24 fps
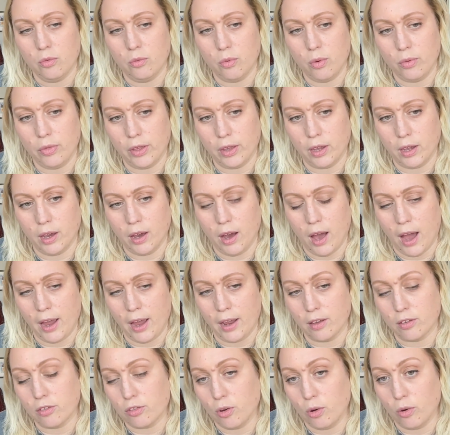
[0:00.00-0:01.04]
the
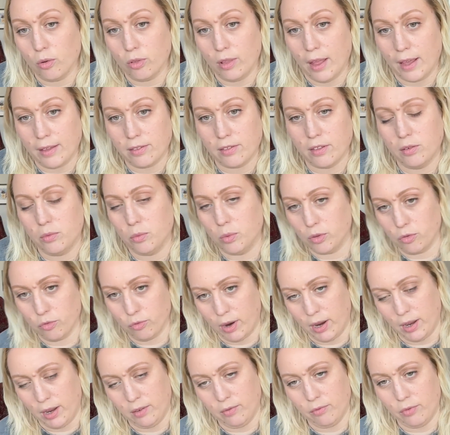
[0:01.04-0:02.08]
ISO lesson was
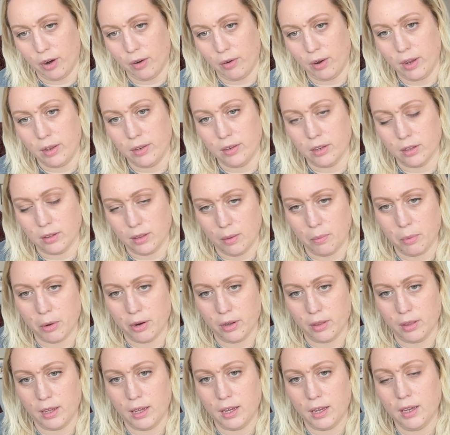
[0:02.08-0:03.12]
written very
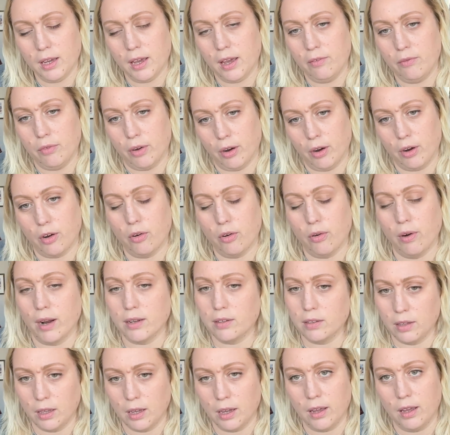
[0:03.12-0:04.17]
deliberately and very
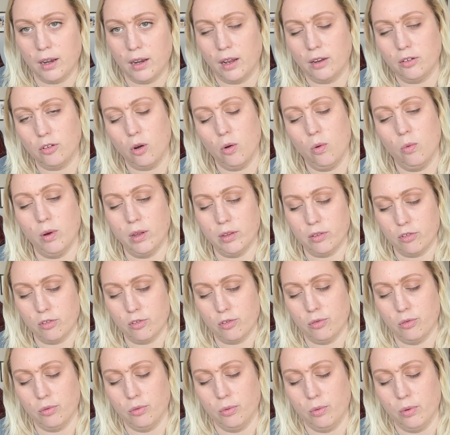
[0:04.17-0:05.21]
correctly, and I don't want
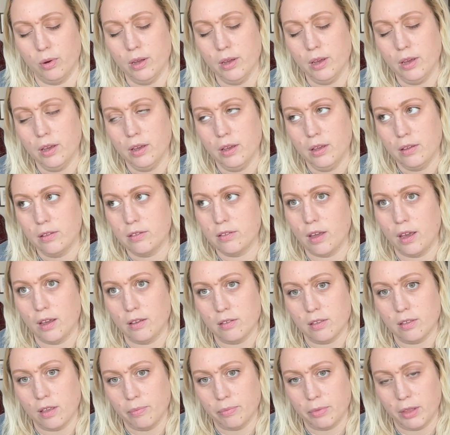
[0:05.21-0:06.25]
to say
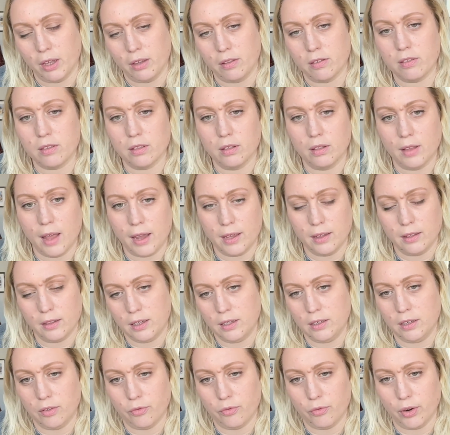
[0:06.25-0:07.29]
something
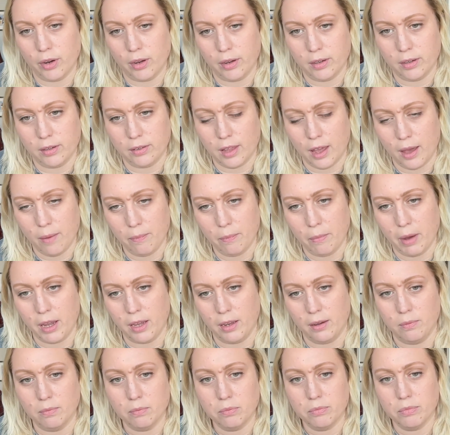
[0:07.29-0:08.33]
slightly different that
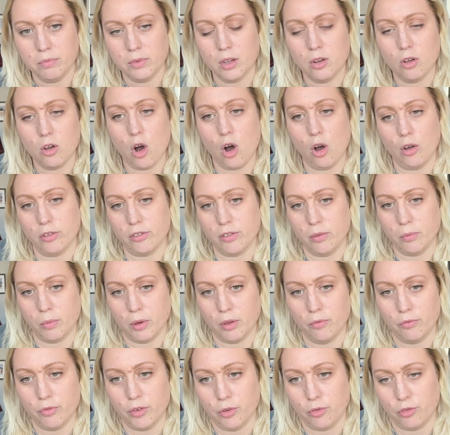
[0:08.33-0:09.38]
might cause some
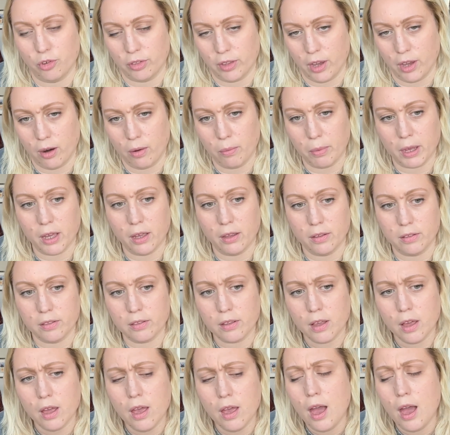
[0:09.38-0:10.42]
confusion there because
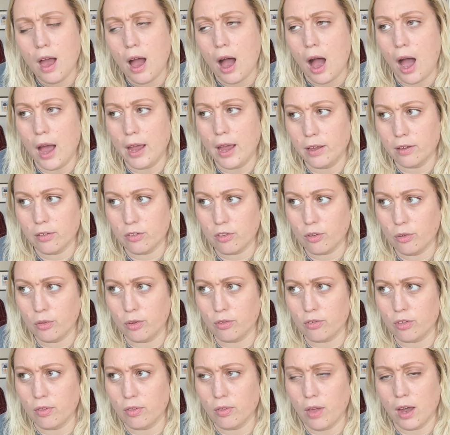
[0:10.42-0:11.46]
ISO,
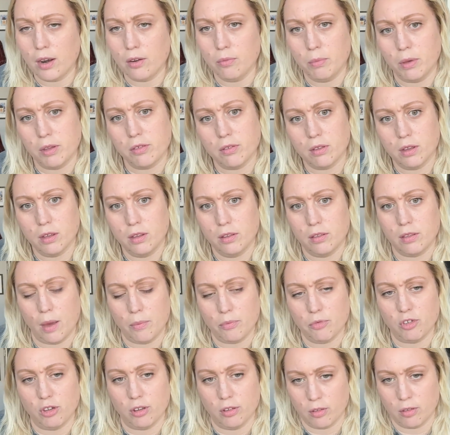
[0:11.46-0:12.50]
there's a lot of
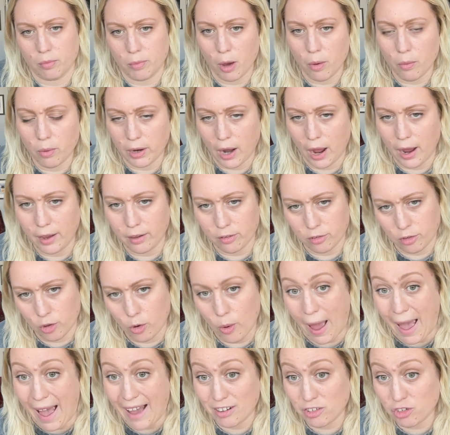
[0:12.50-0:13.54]
misconceptions about what ISO
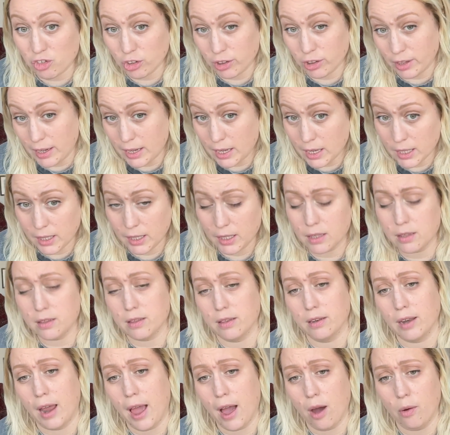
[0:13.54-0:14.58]
actually is
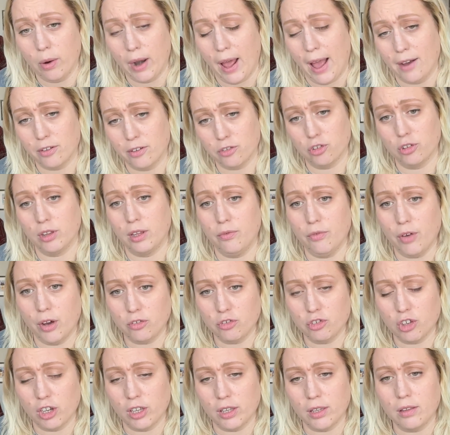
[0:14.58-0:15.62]
and how it actually
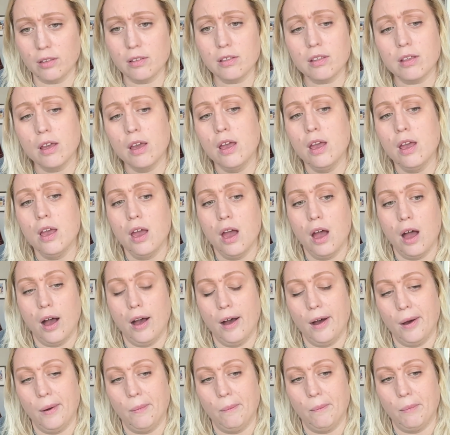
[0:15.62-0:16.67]
functions.
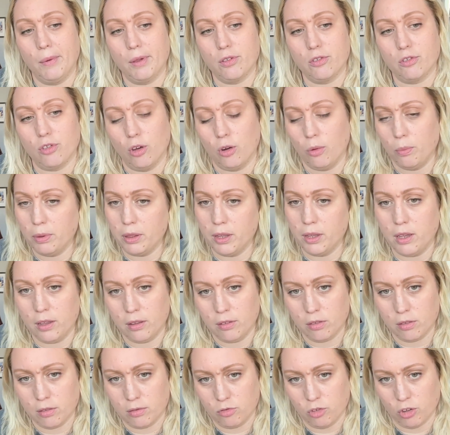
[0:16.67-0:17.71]
Um, so
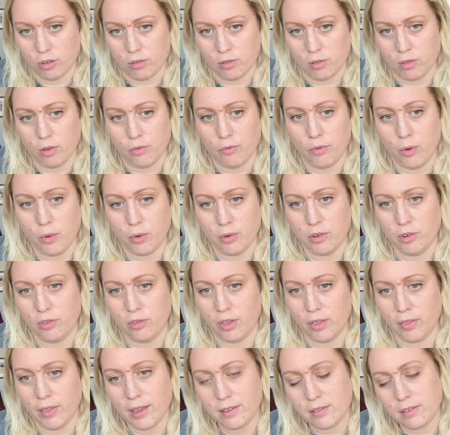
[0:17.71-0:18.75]
please just look forward to
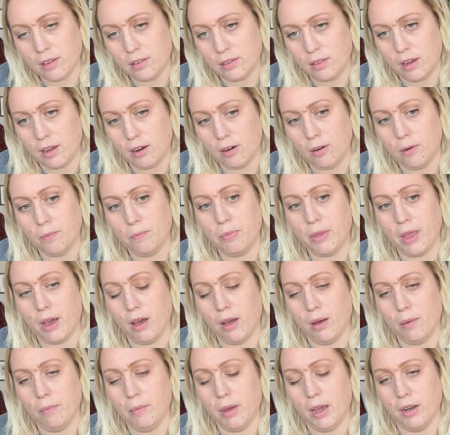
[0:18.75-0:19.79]
the lesson there
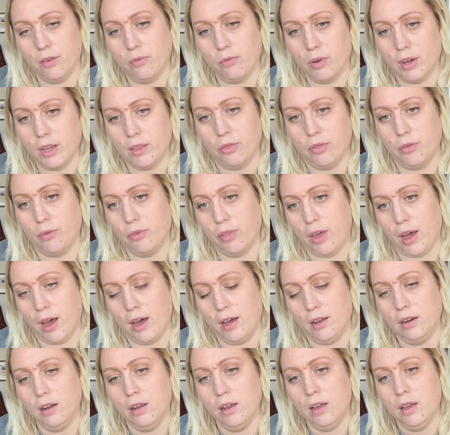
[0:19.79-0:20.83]
um, and read through
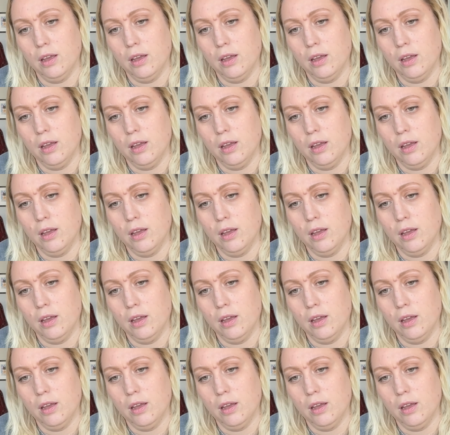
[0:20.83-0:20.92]
that.